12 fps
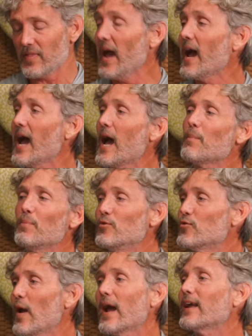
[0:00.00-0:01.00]
at the app
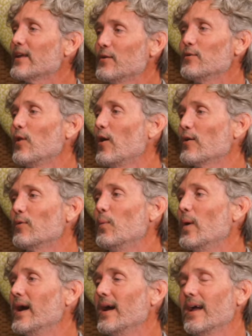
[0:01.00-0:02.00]
and tracking you along the
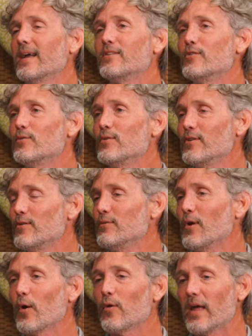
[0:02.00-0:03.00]
way, and
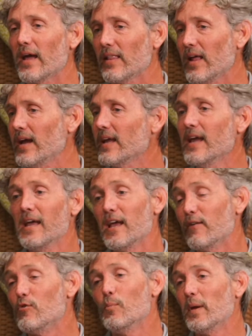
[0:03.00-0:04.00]
you know that, like,
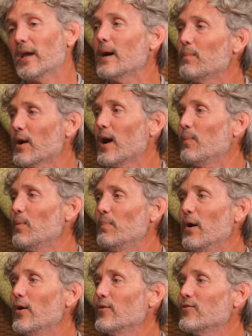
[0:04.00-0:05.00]
if you pick up a couple
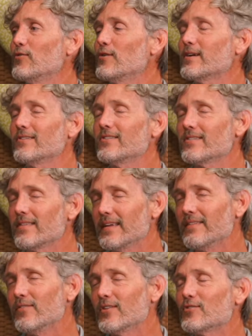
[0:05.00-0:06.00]
boats, you could just
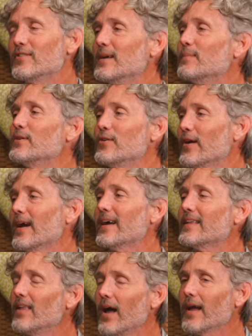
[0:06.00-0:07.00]
envision them in your
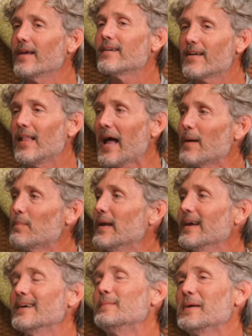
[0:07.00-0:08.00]
head like
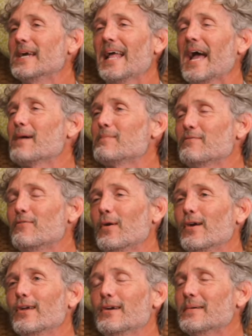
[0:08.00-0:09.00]
clapping and being happy
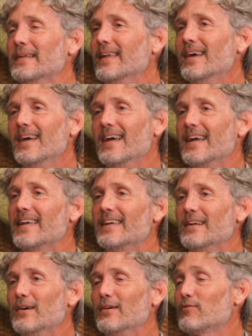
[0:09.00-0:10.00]
for you. And
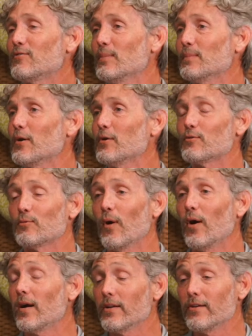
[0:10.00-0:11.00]
if something goes
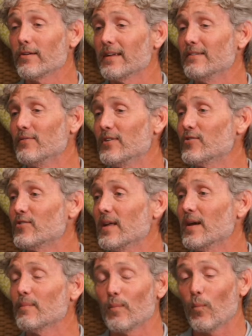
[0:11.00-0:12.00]
wrong, you can envision
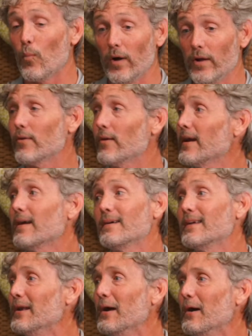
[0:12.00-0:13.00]
them
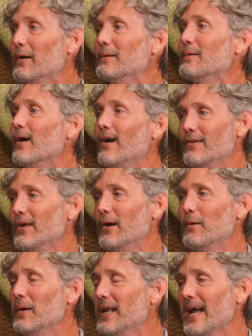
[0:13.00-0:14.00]
wondering, oh
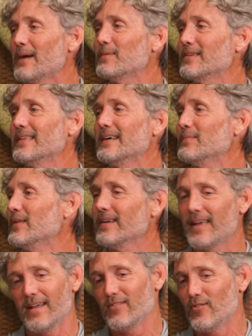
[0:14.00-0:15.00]
no, what happened to them?
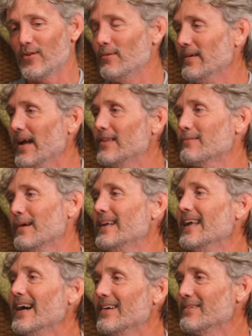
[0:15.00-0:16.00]
They got 0 knots
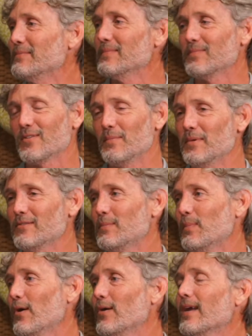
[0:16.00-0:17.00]
right now, something must
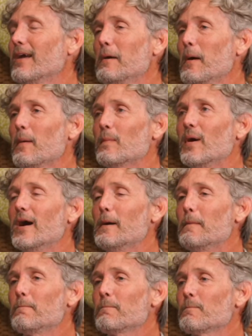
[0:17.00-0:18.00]
have broke.
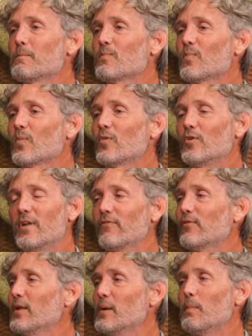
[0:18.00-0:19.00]
But they're
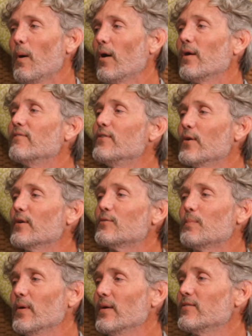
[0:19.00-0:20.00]
definitely a part of your
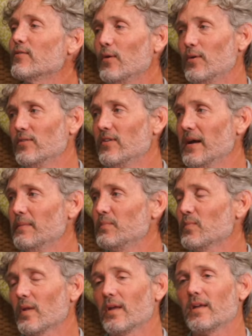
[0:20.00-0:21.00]
experience the whole time,
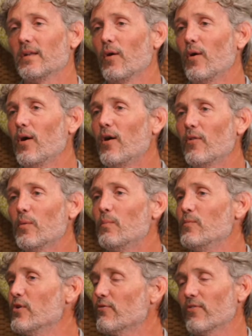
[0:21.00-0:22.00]
and
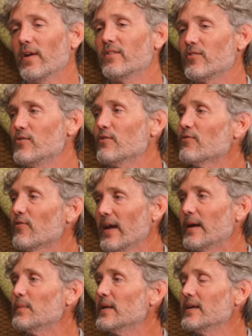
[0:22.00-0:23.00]
your friends and your
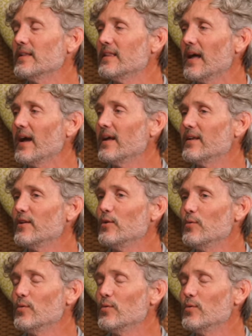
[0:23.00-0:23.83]
family that